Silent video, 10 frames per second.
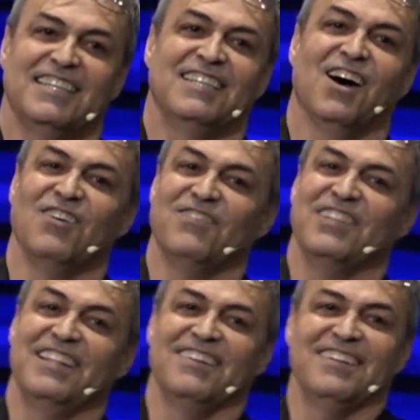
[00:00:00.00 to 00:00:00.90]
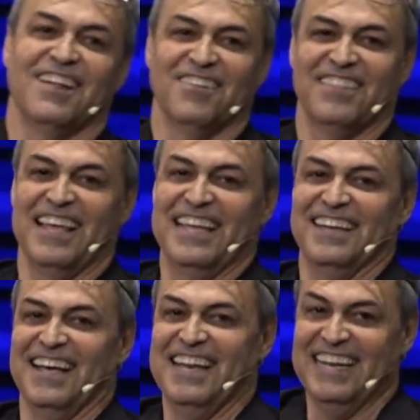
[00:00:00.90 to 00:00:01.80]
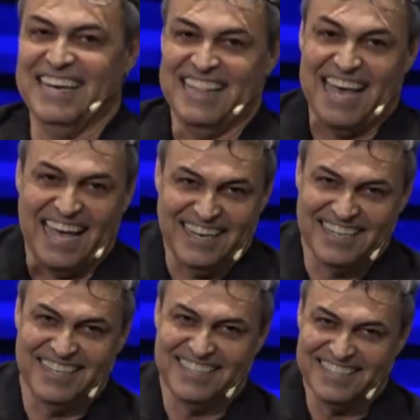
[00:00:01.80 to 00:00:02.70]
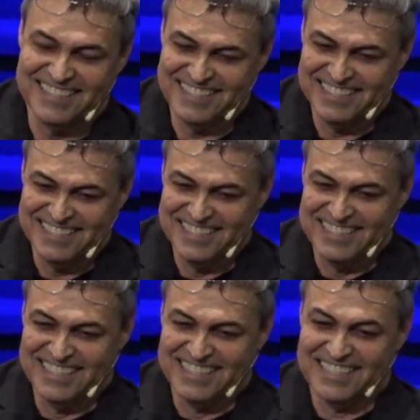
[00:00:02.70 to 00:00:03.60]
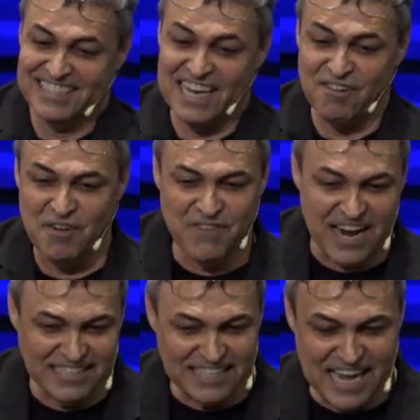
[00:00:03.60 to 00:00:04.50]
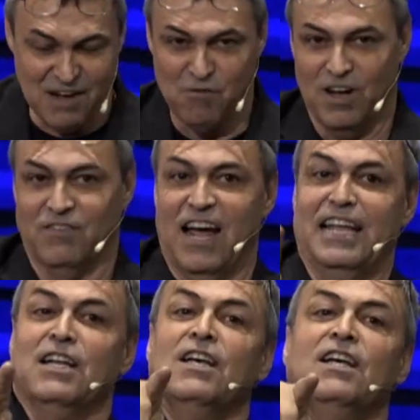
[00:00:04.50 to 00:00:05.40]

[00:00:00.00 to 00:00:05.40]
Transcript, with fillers: Don't don't think nothing into that. Because everybody's got one, right?